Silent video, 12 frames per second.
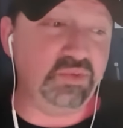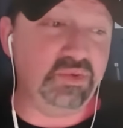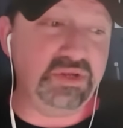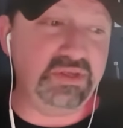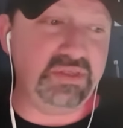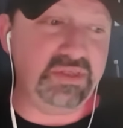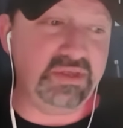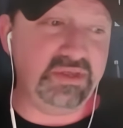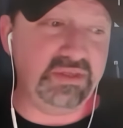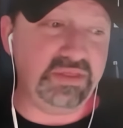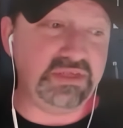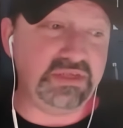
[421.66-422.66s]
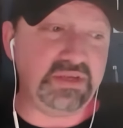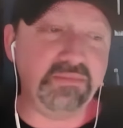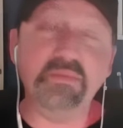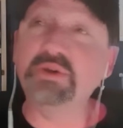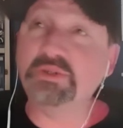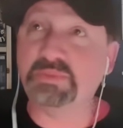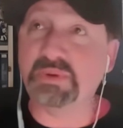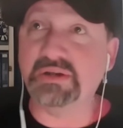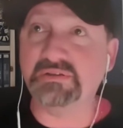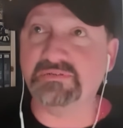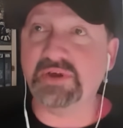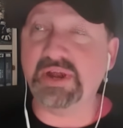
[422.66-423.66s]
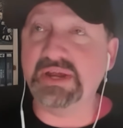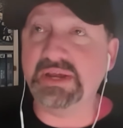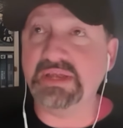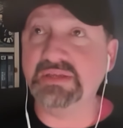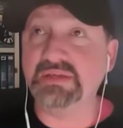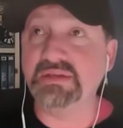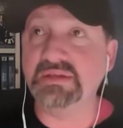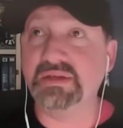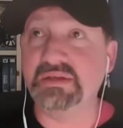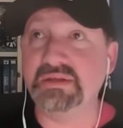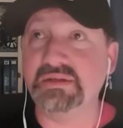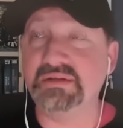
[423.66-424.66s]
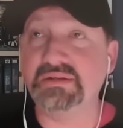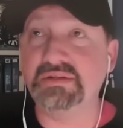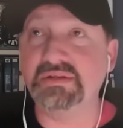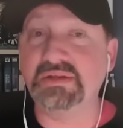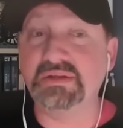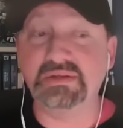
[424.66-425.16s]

it's one of the things I'm most proud of writing. I